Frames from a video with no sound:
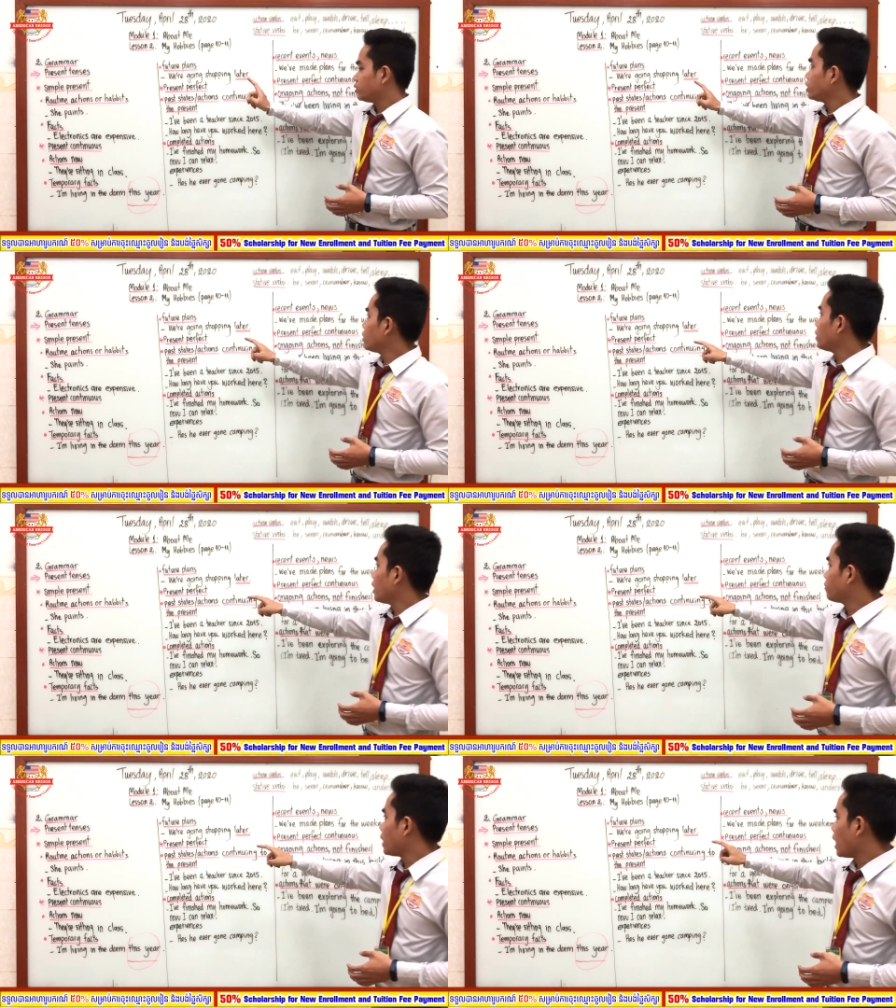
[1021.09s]
you know,
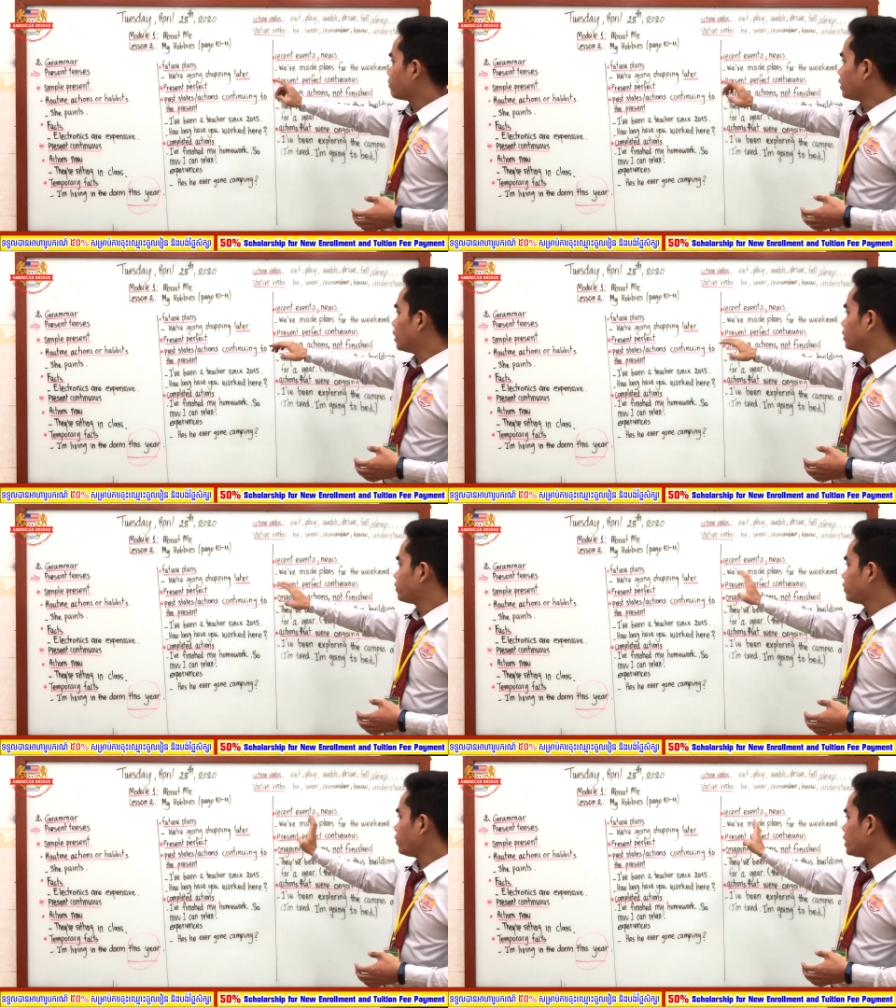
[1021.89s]
like we have
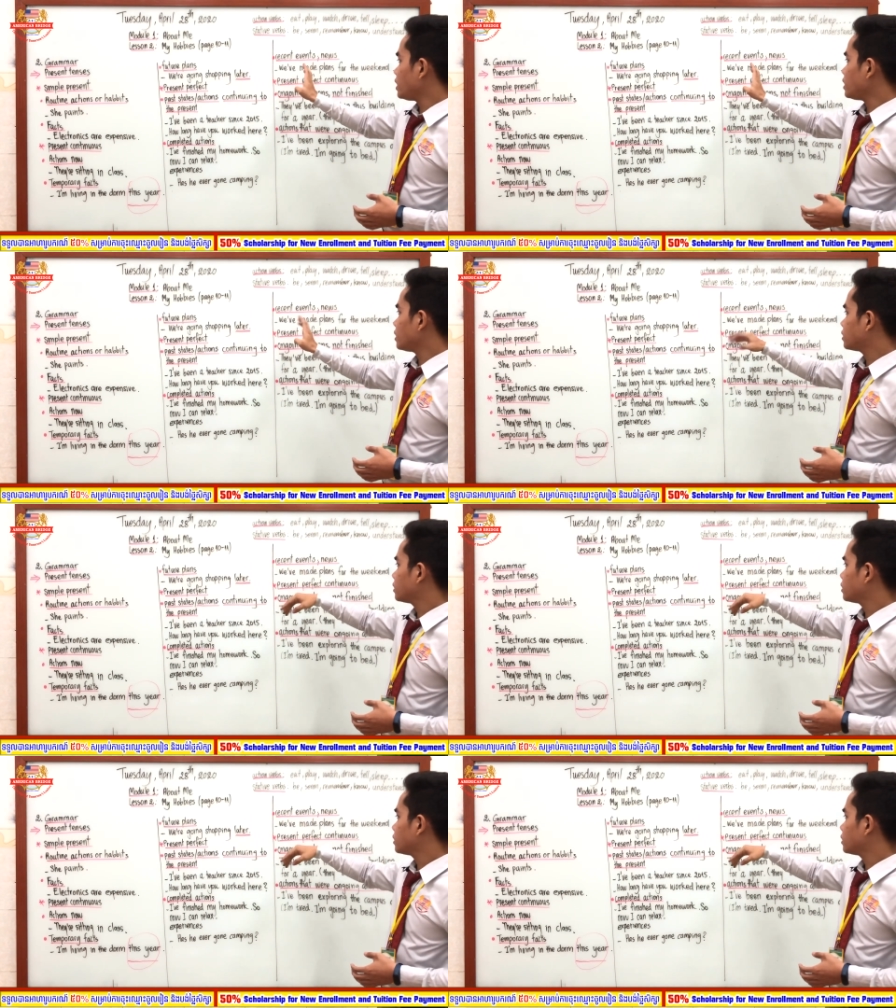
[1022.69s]
three